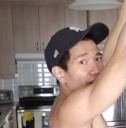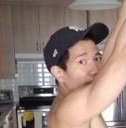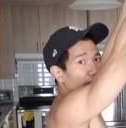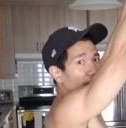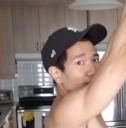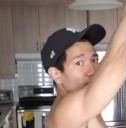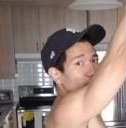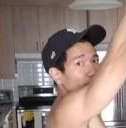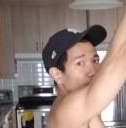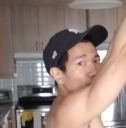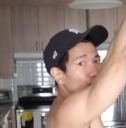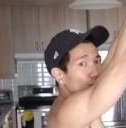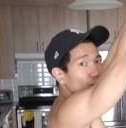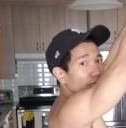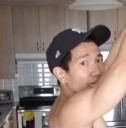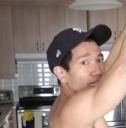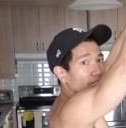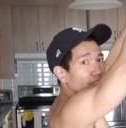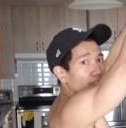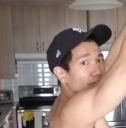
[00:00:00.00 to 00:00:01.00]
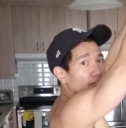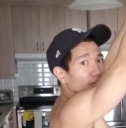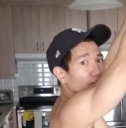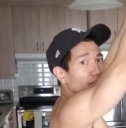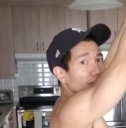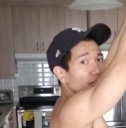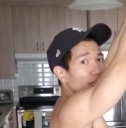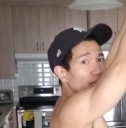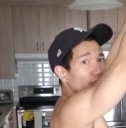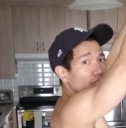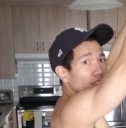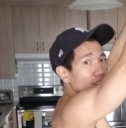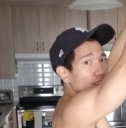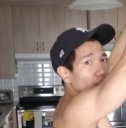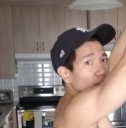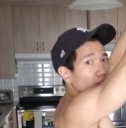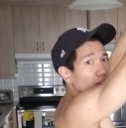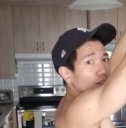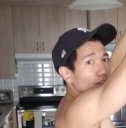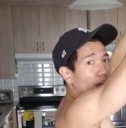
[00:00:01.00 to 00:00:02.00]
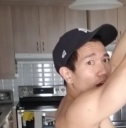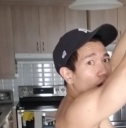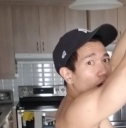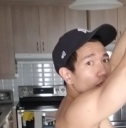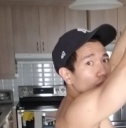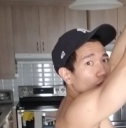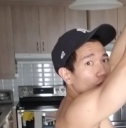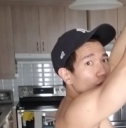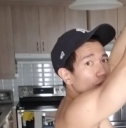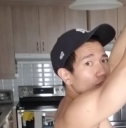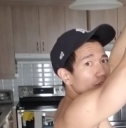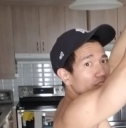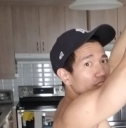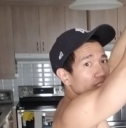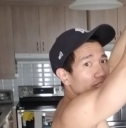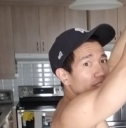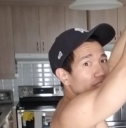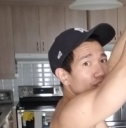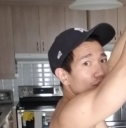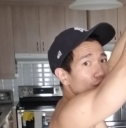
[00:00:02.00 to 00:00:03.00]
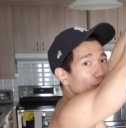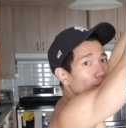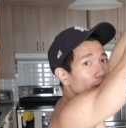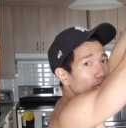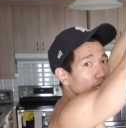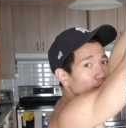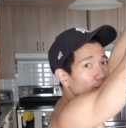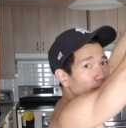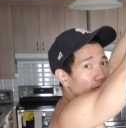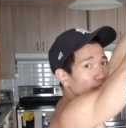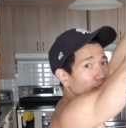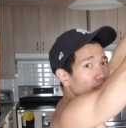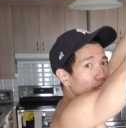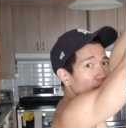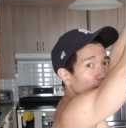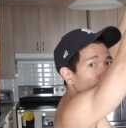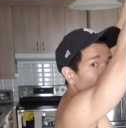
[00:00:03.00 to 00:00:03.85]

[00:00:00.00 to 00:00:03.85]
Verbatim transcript: I have to be straight so hollow, suck in your belly button,